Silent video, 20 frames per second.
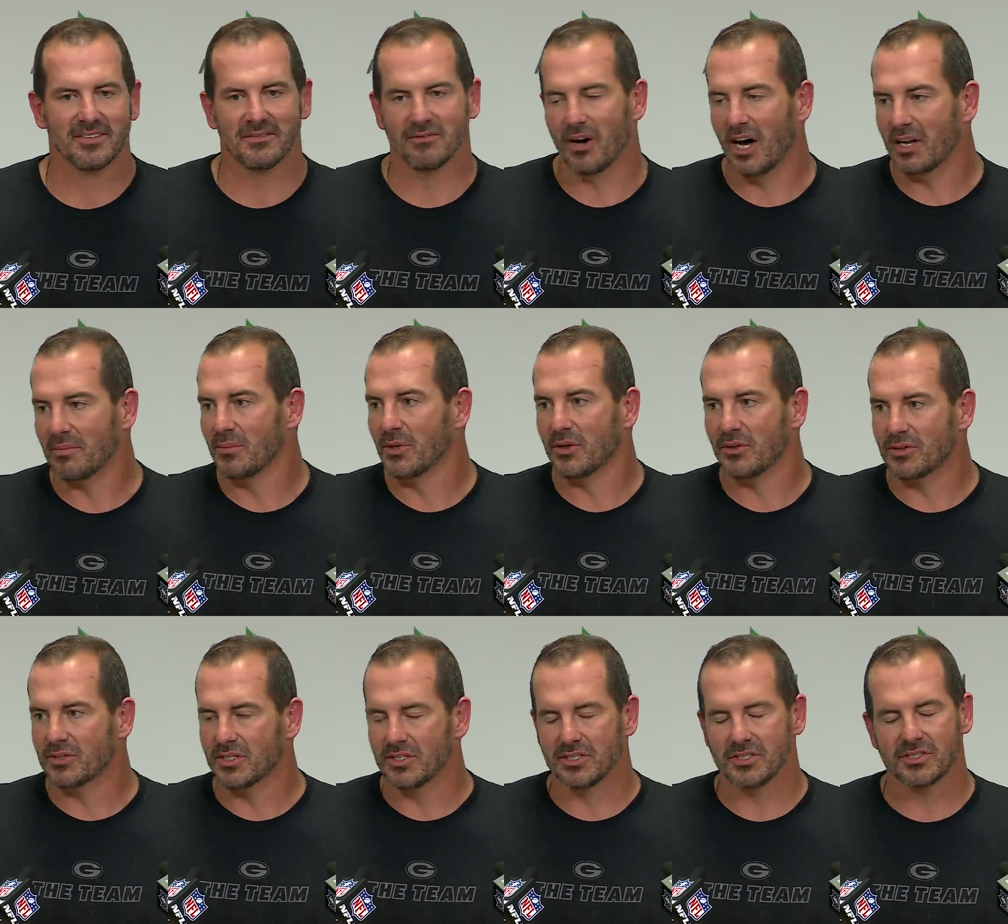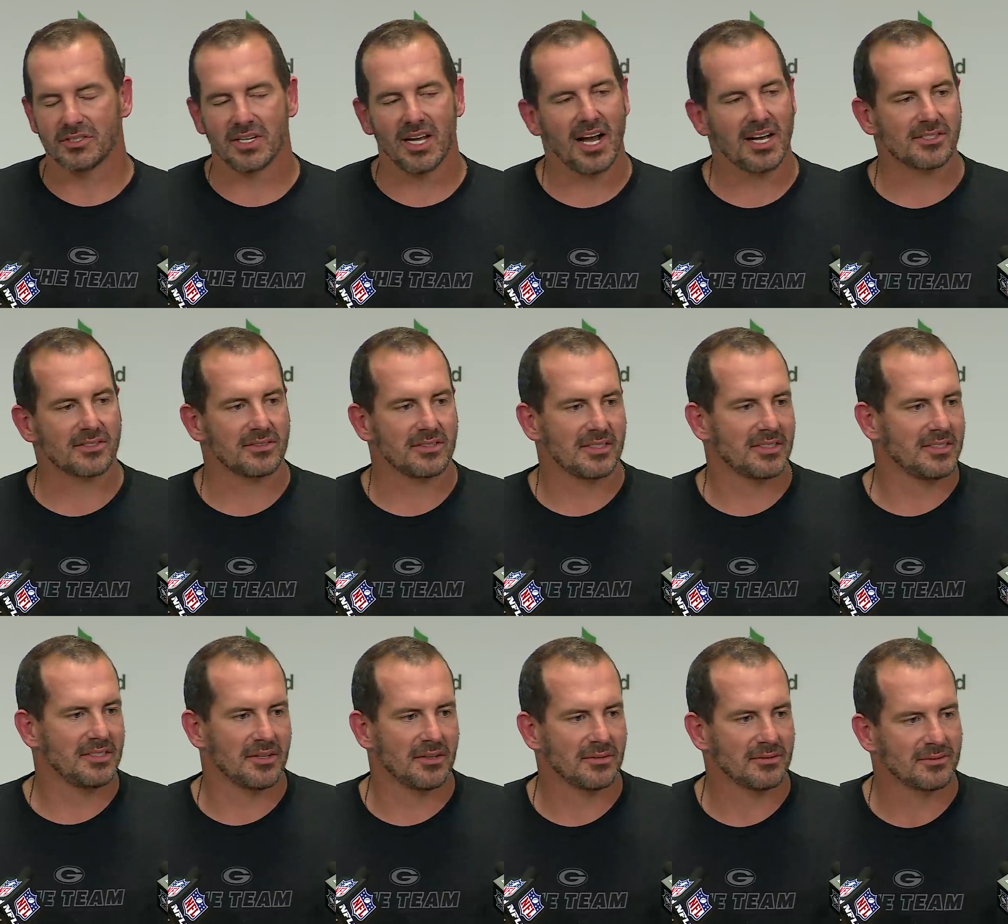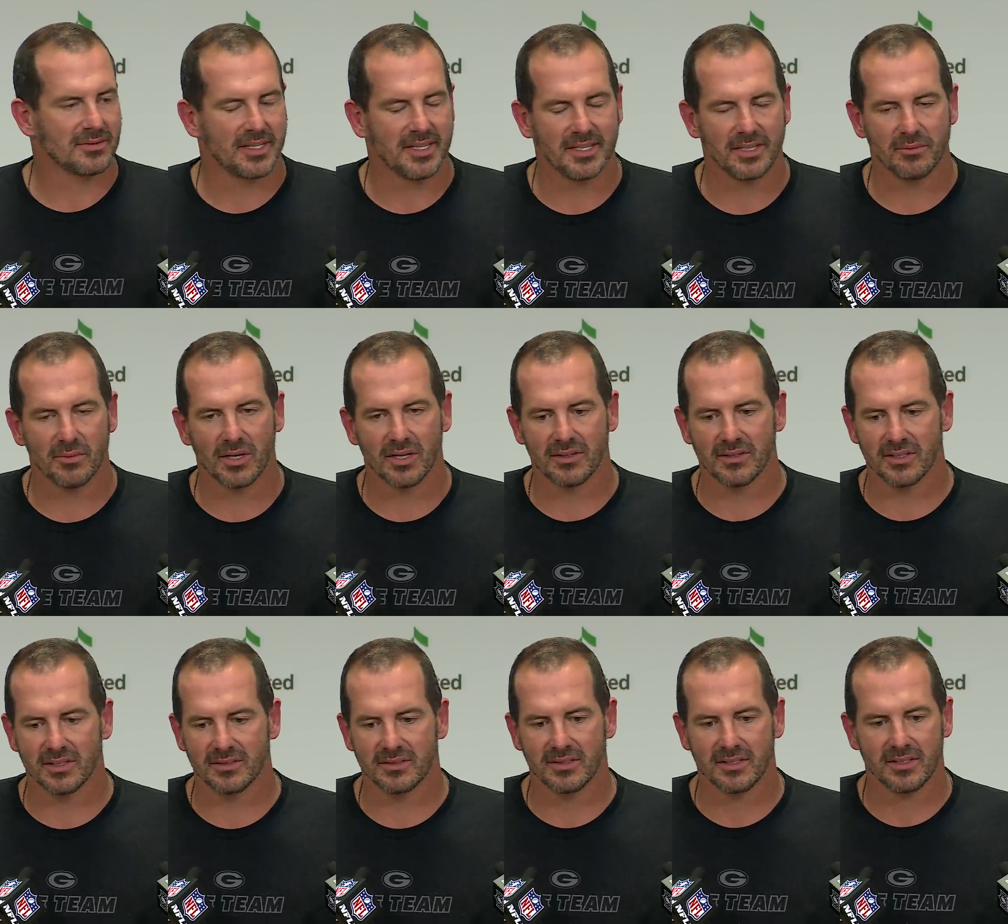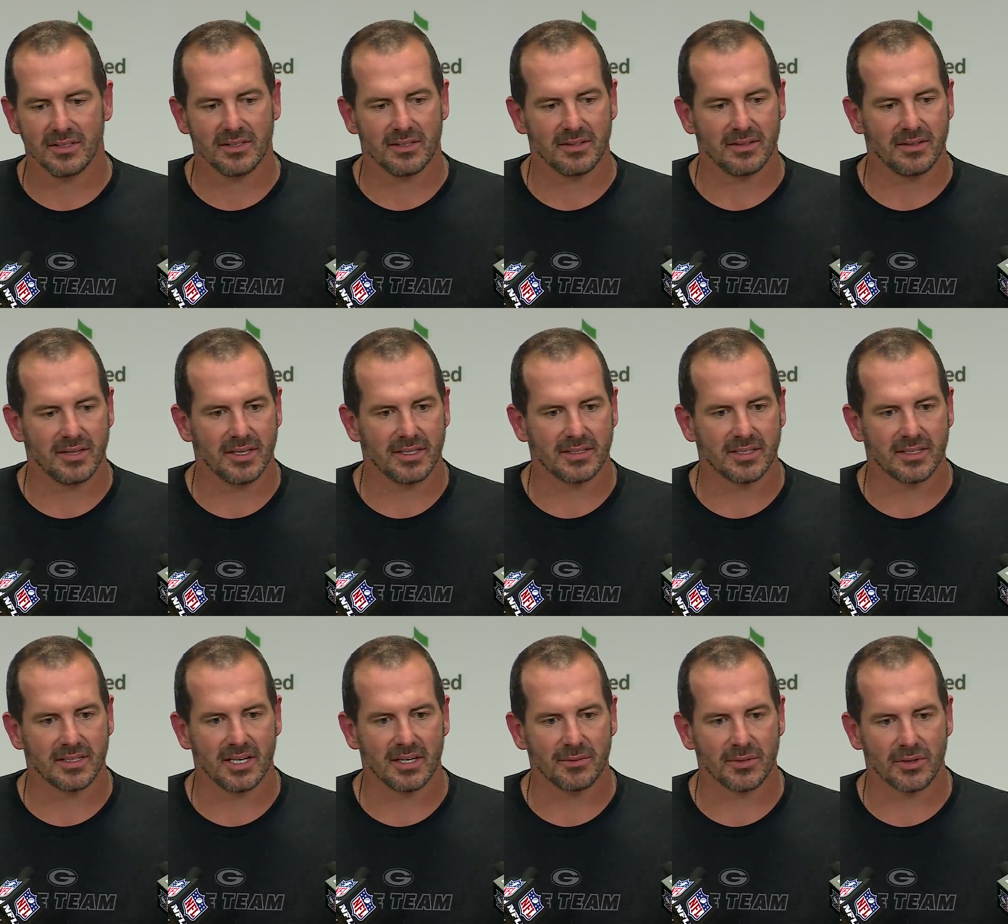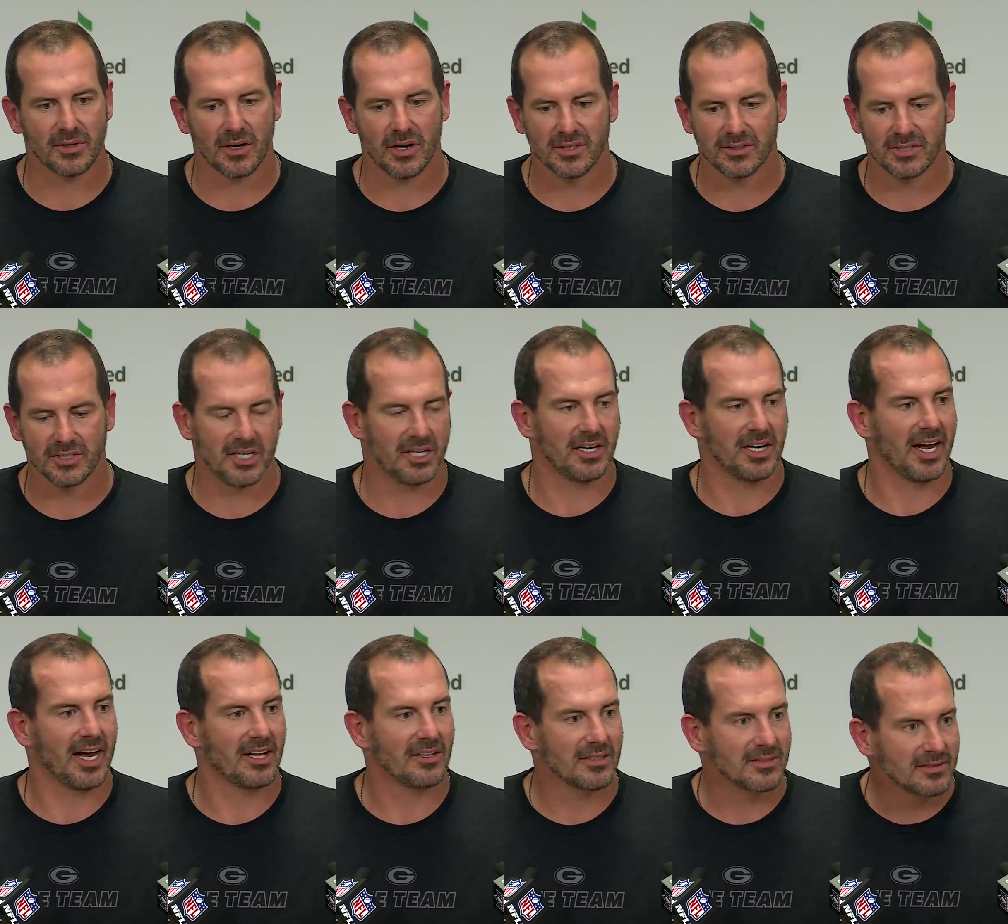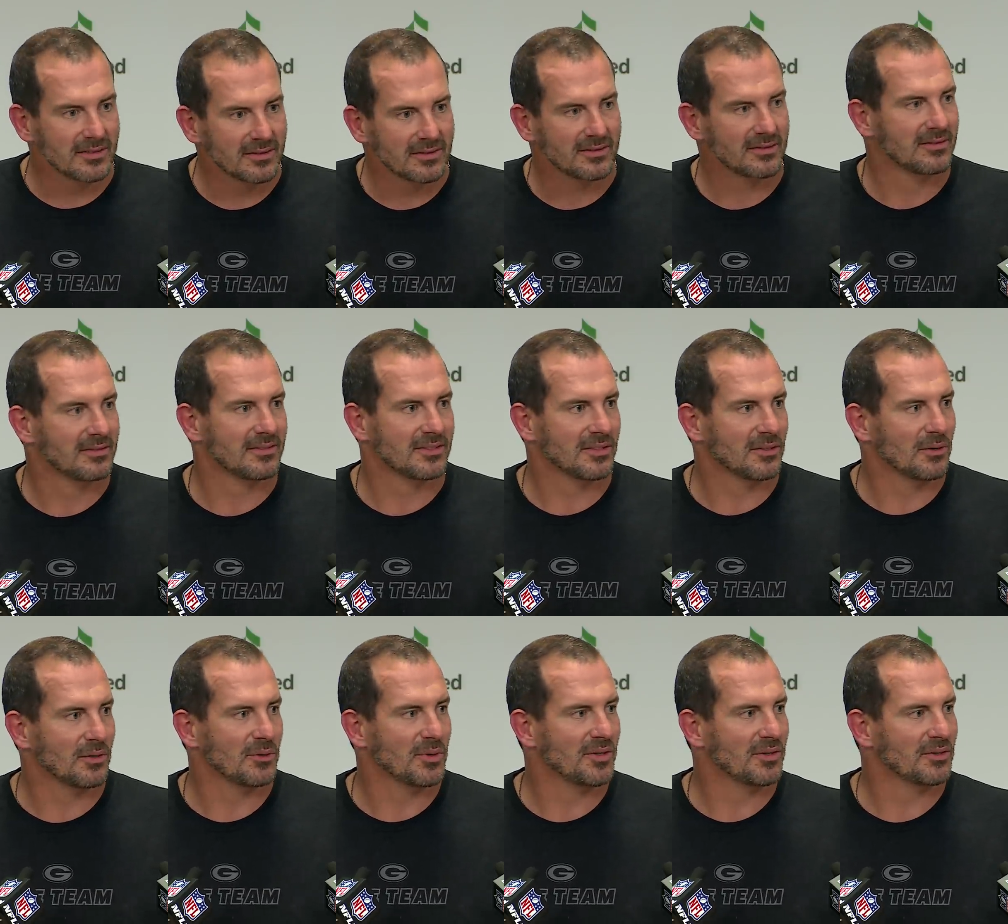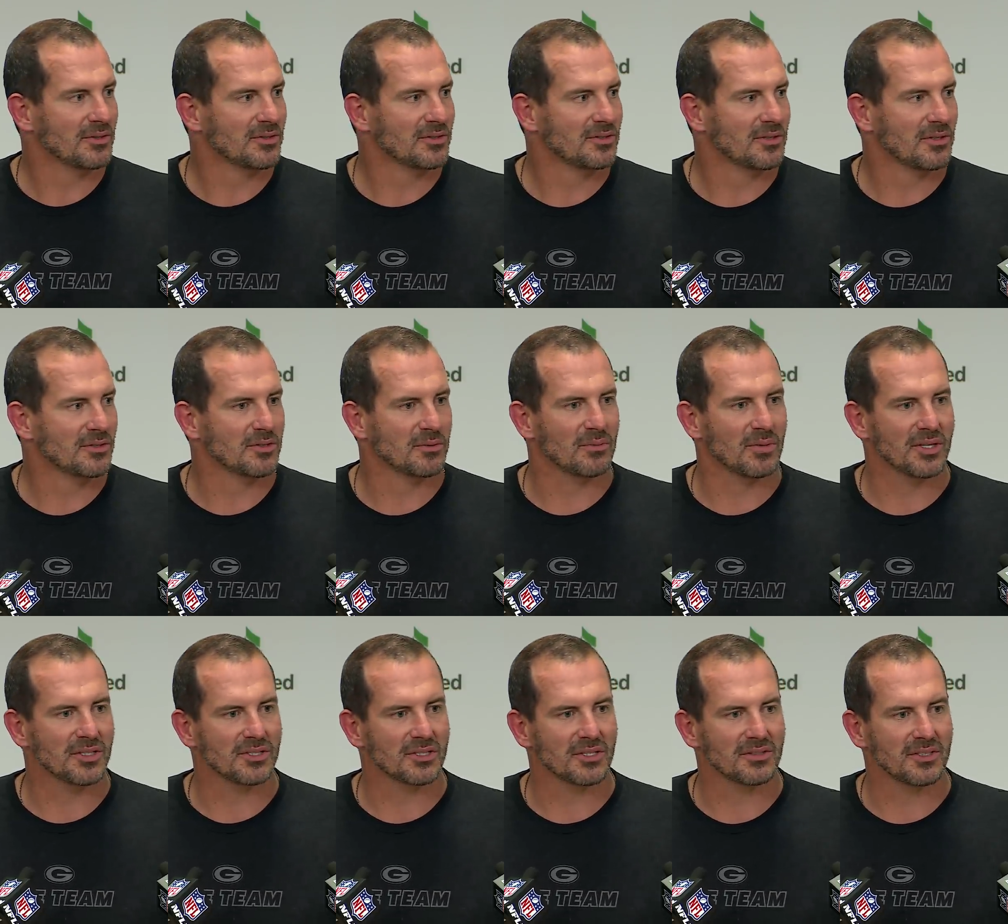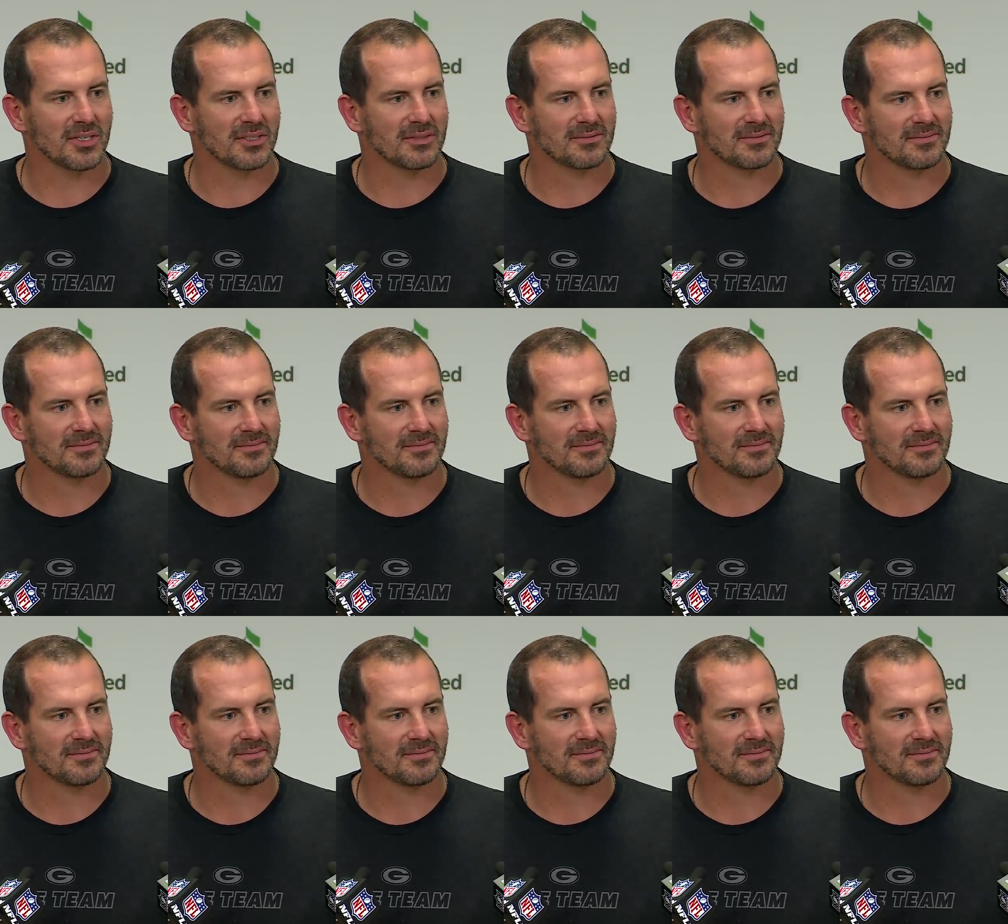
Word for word: Von to just guys, you know, anybody that that I uh, come across, Jared Allen. So I mean, there's there's a bunch on there.